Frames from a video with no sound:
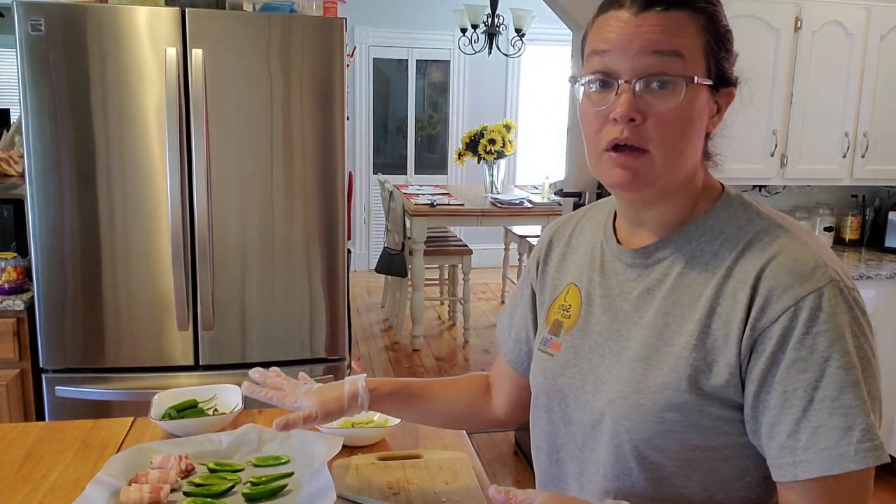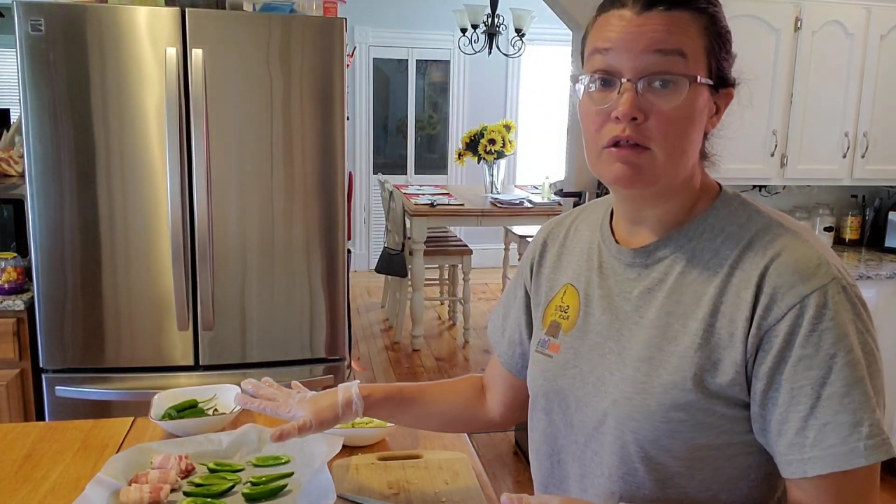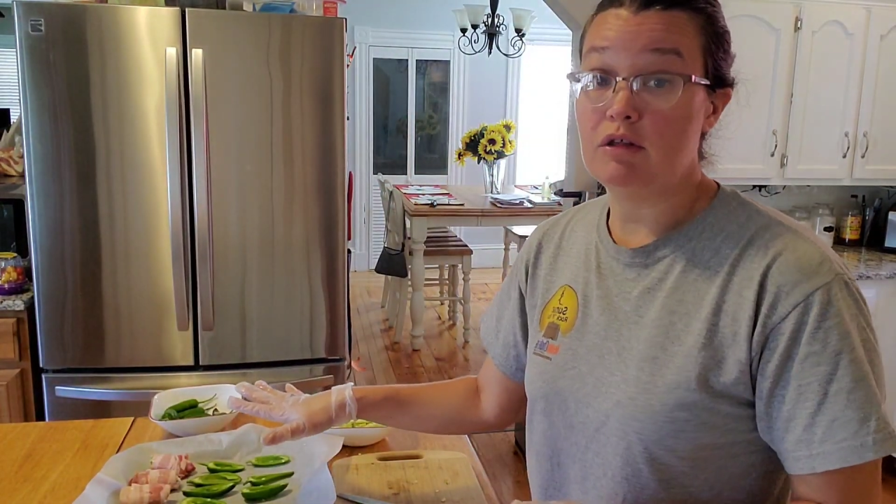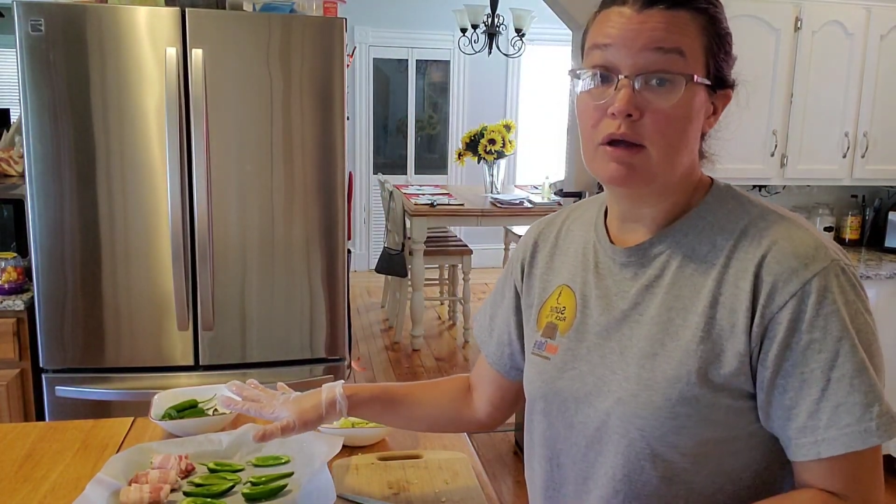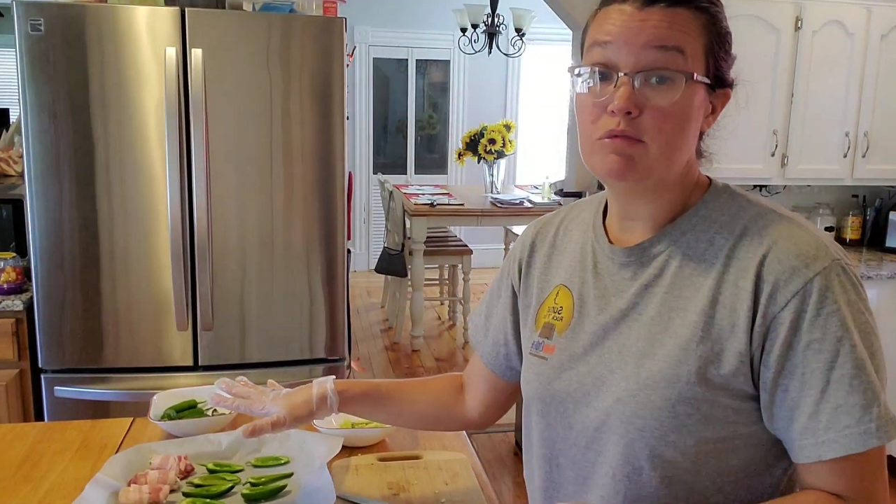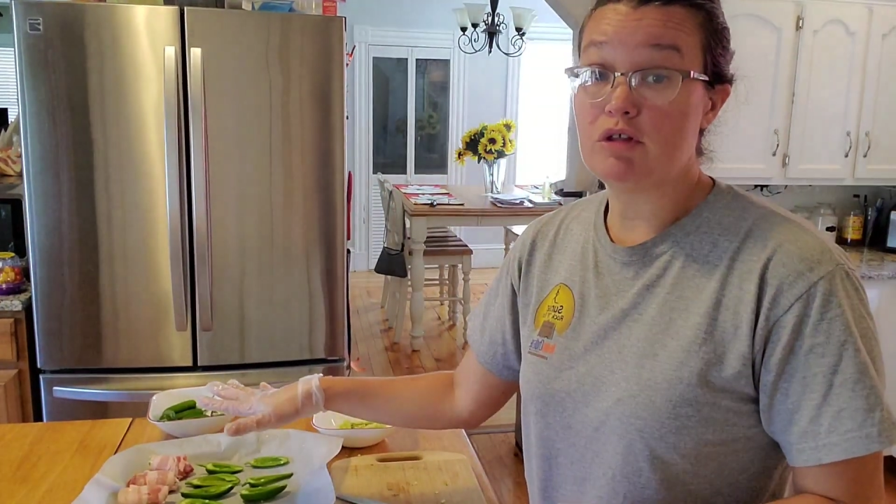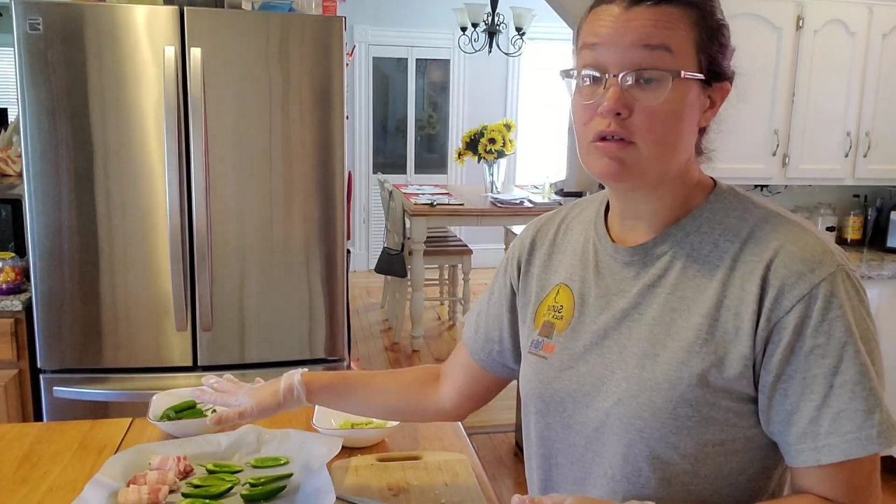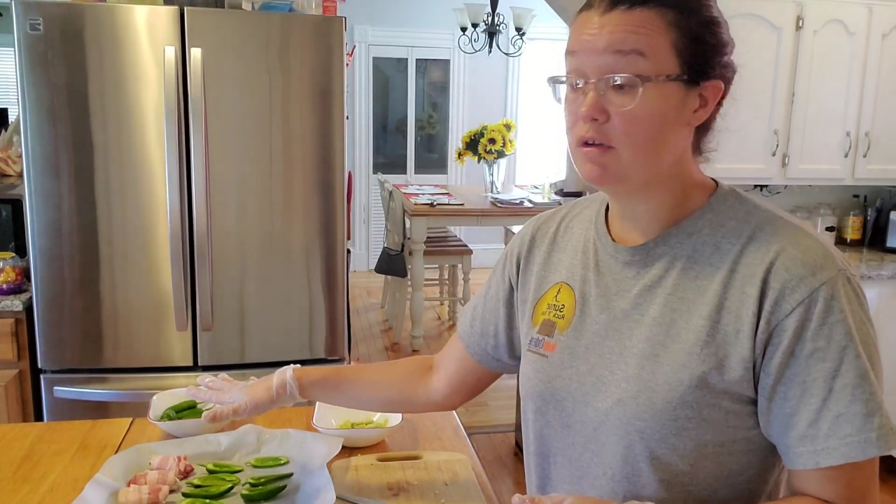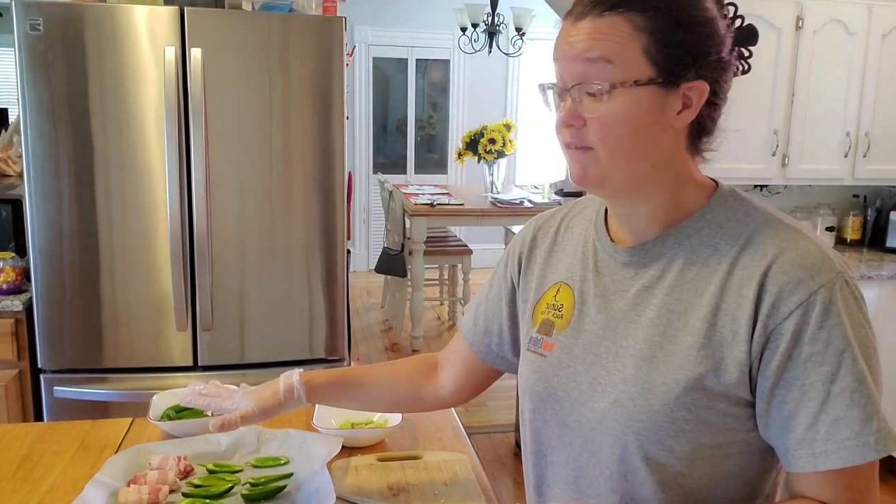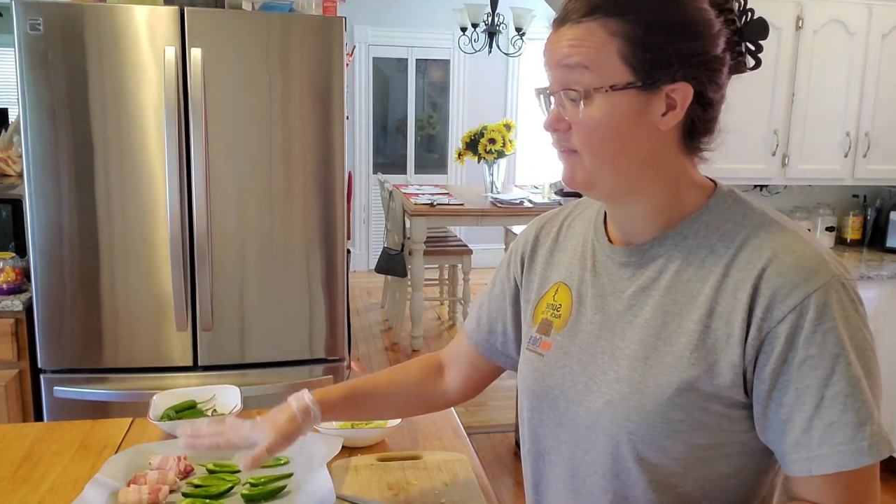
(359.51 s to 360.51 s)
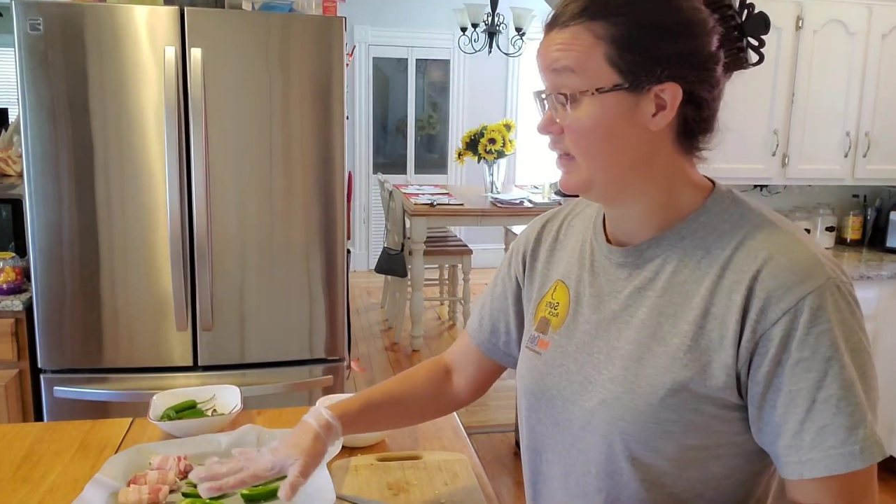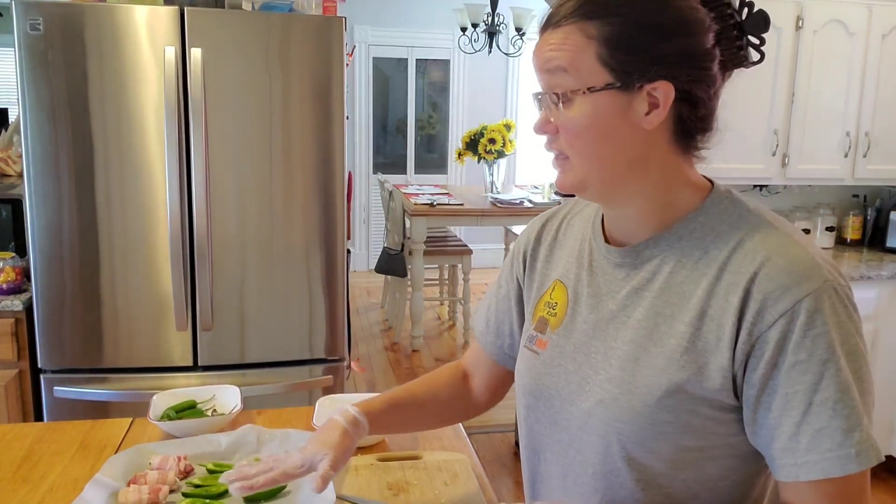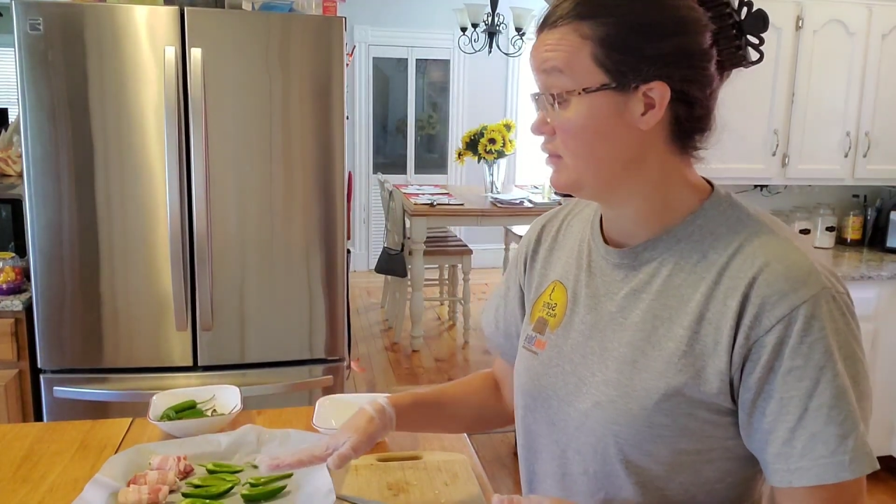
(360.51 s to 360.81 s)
So I'm just going to finish